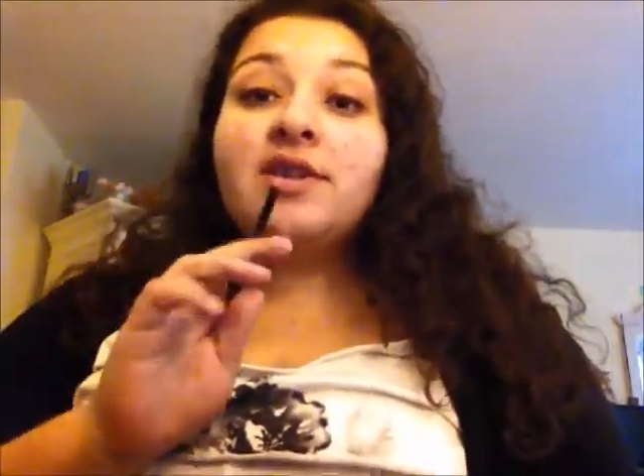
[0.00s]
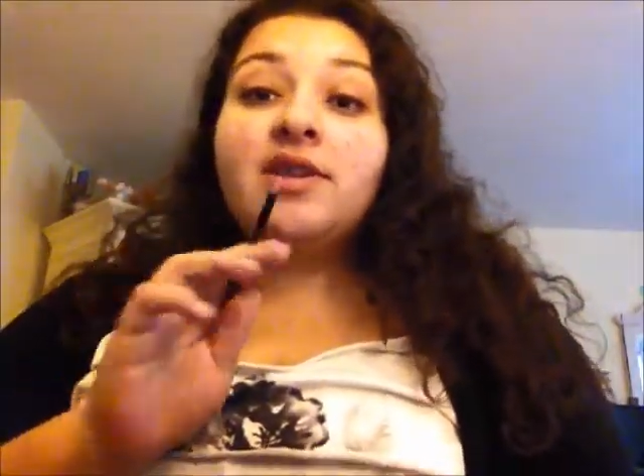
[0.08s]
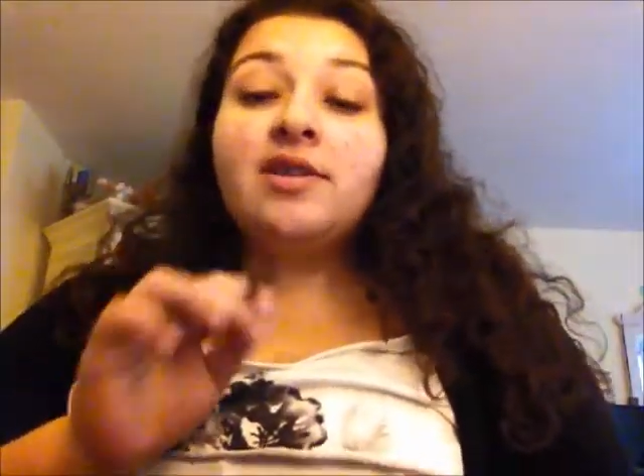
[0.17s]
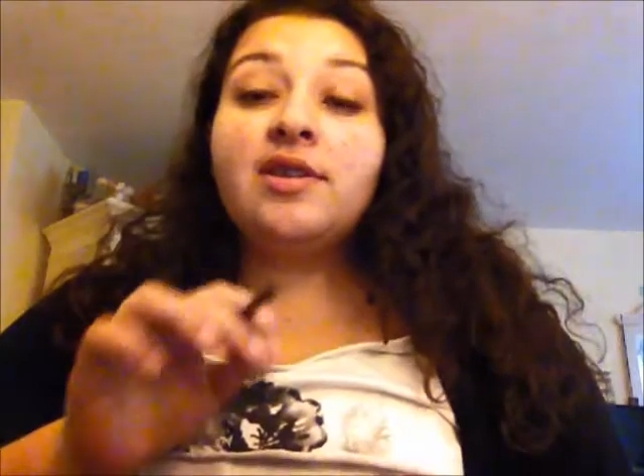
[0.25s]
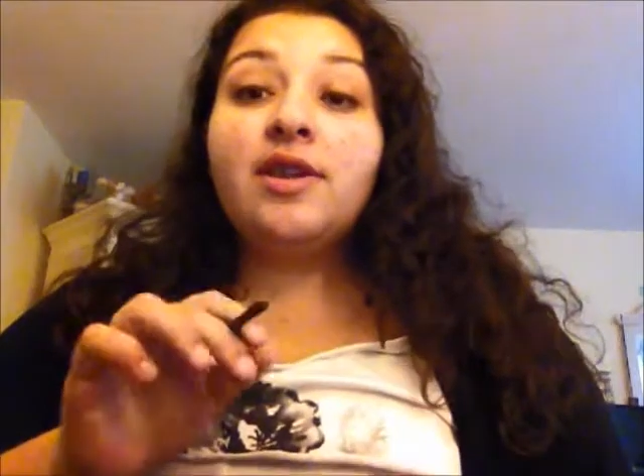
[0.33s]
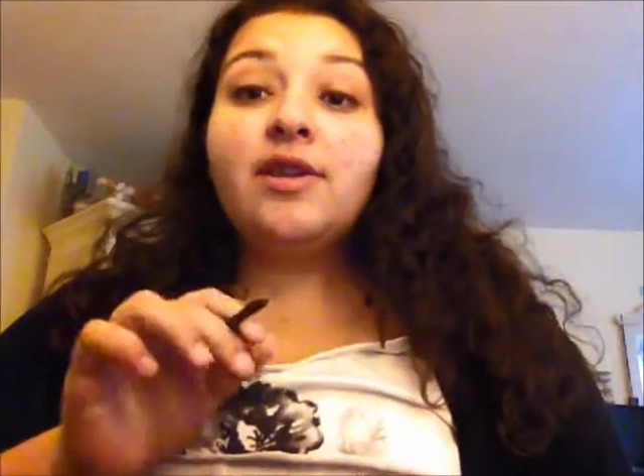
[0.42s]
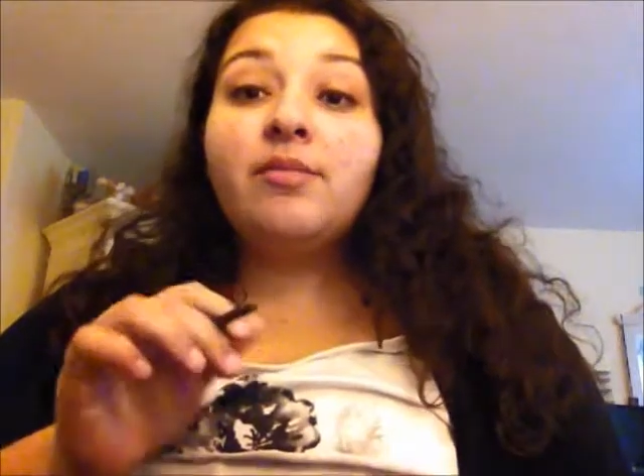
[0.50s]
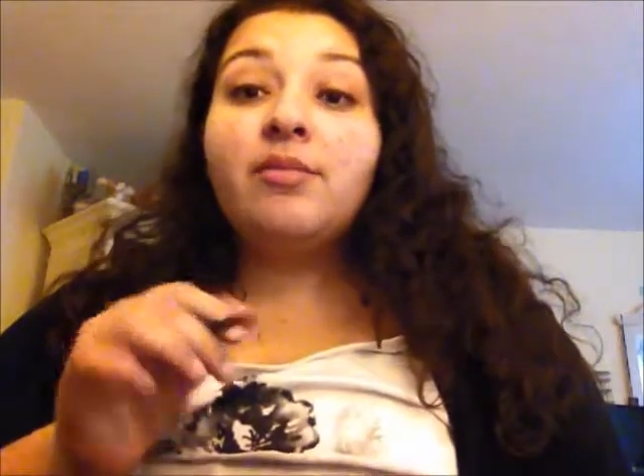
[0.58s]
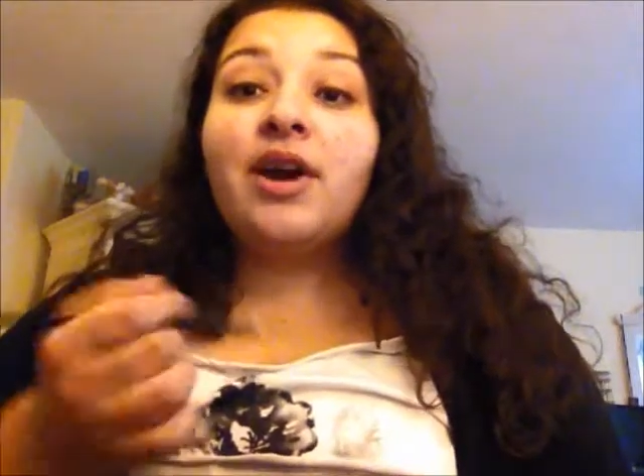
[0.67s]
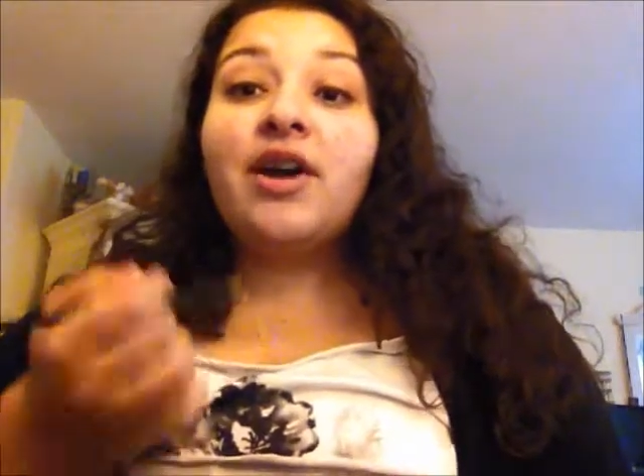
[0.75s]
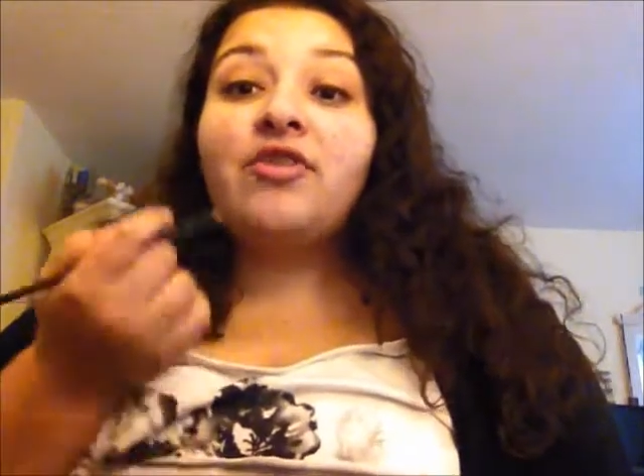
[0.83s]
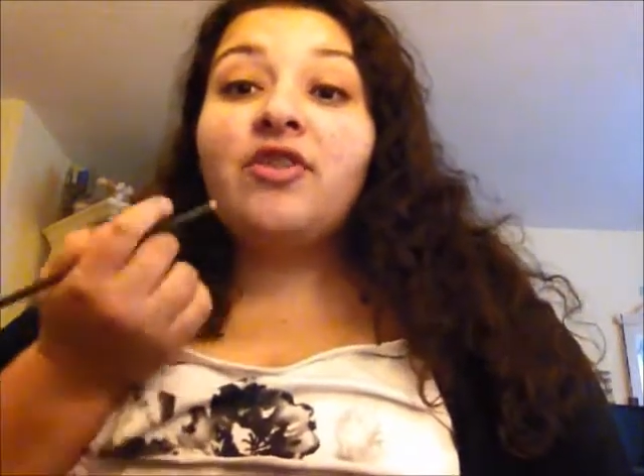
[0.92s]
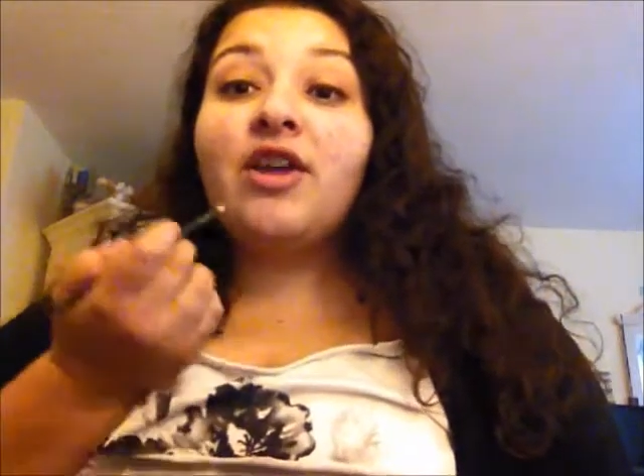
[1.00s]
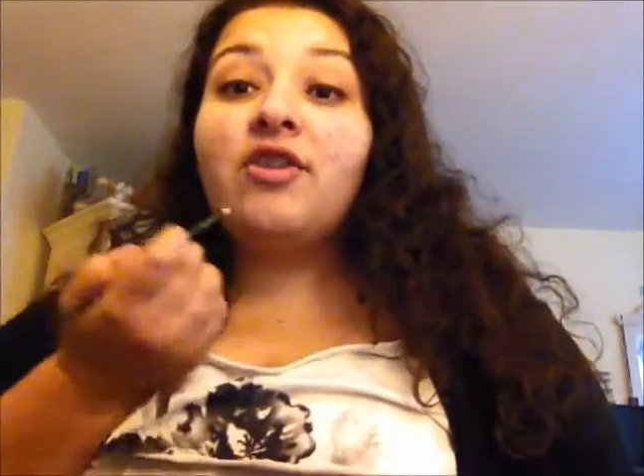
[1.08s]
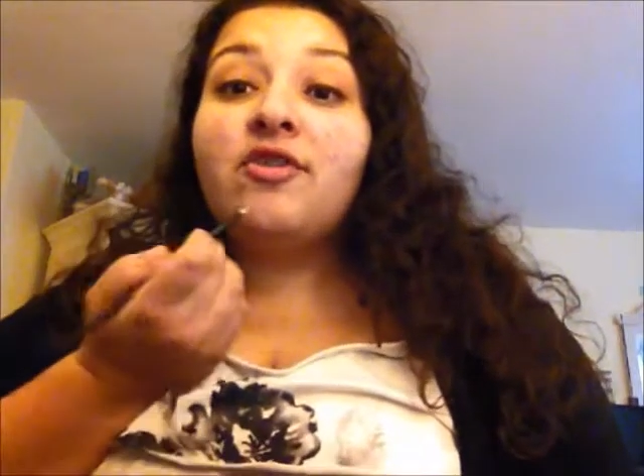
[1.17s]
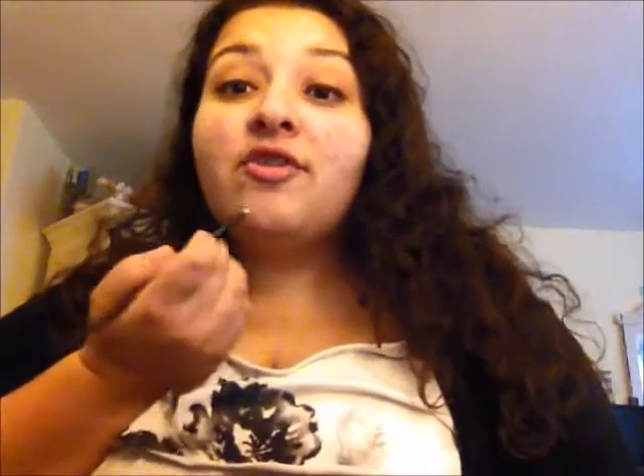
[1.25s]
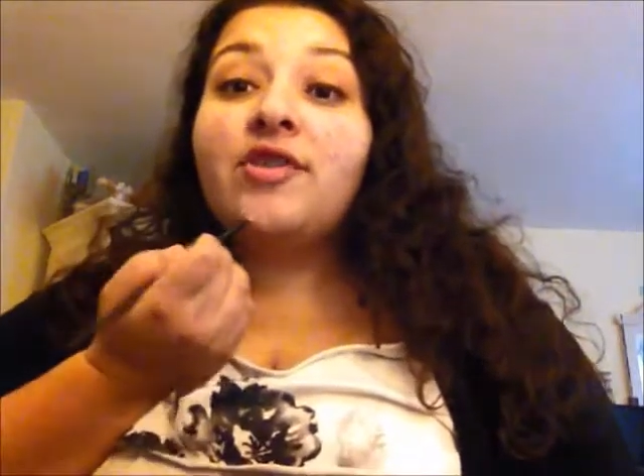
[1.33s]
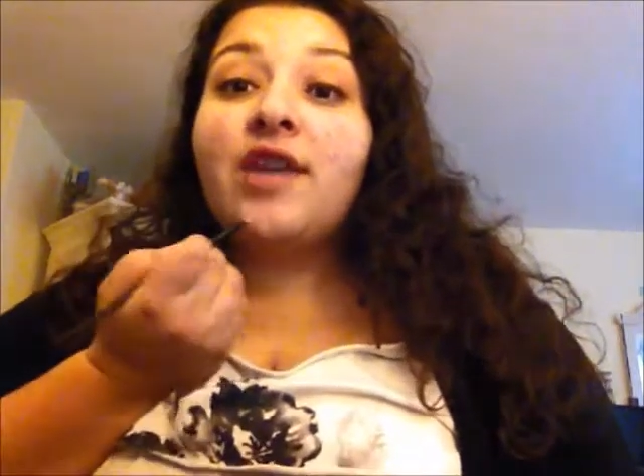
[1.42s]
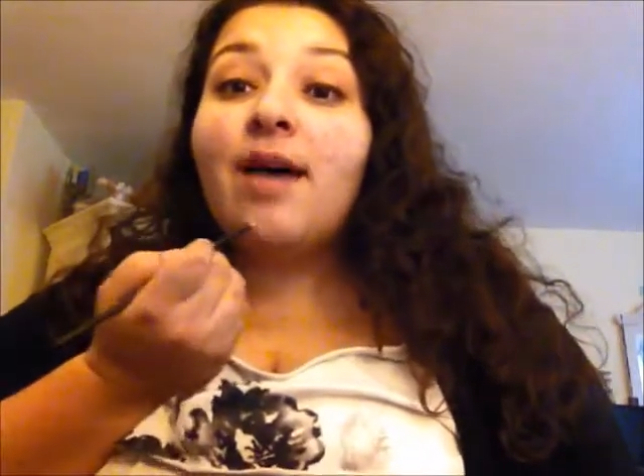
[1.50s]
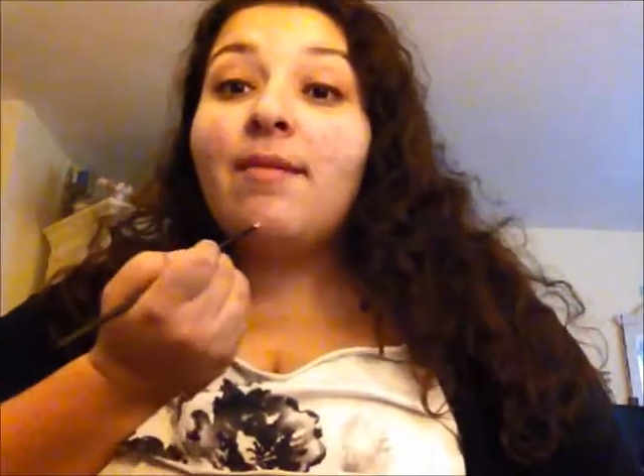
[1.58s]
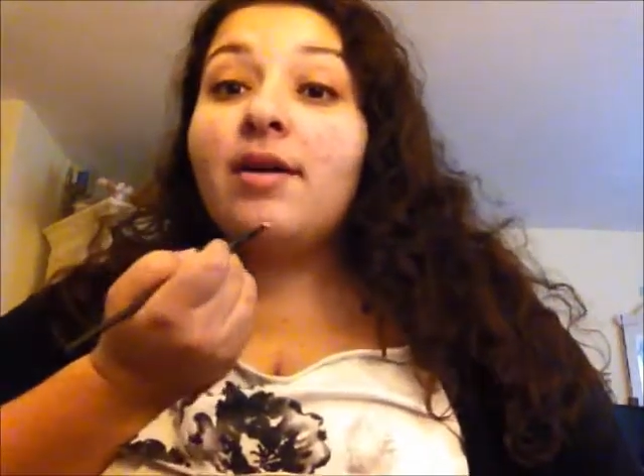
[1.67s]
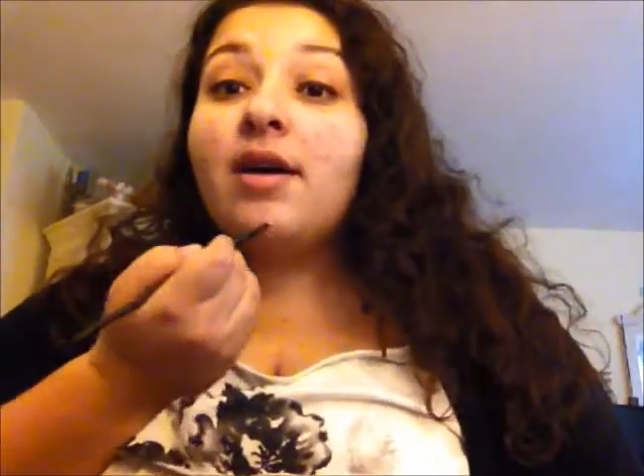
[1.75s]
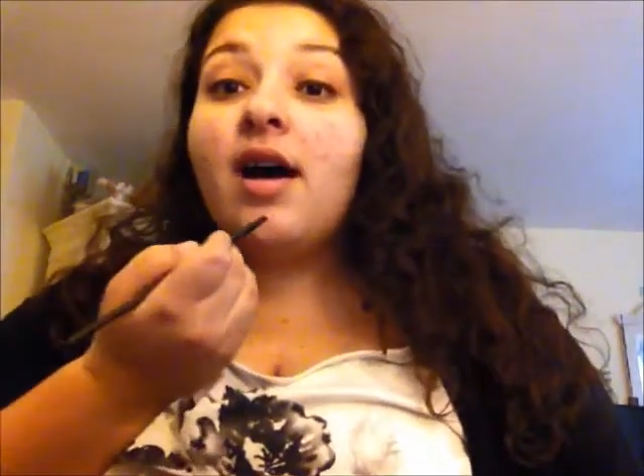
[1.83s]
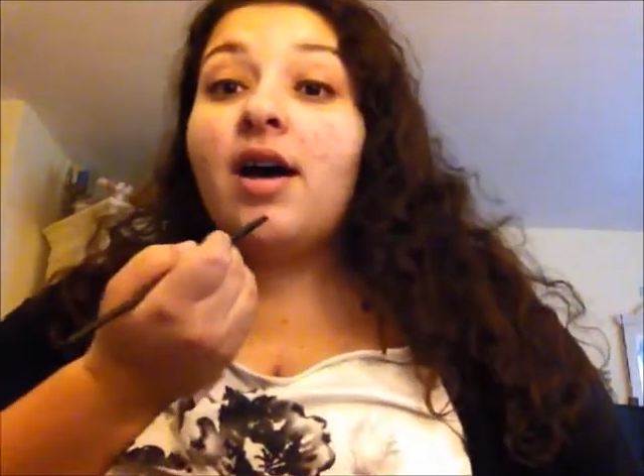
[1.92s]
concealer brush and just dab
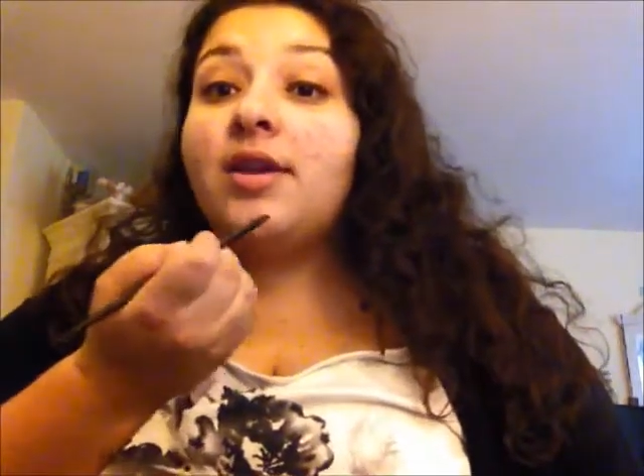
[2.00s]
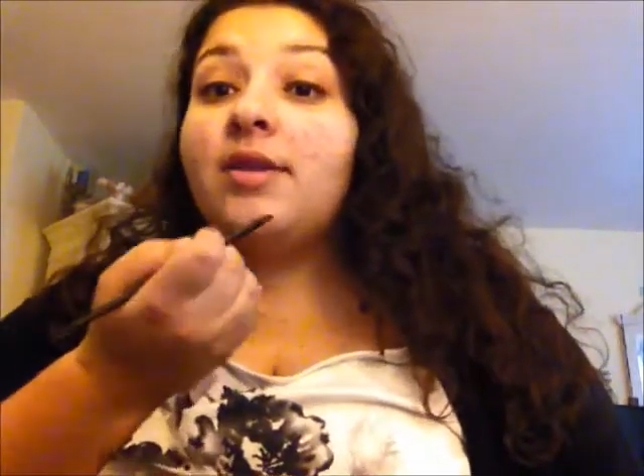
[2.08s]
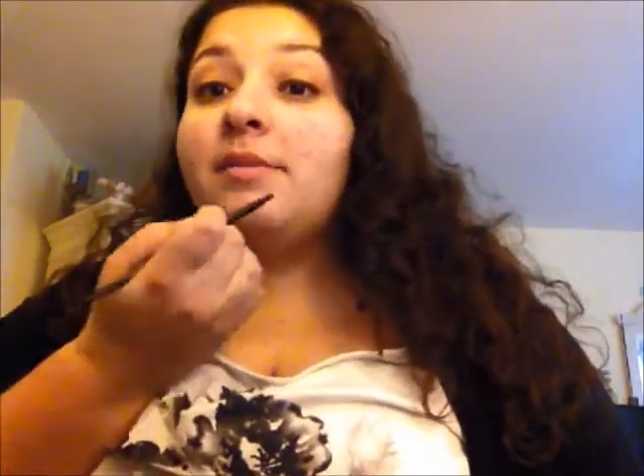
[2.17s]
it on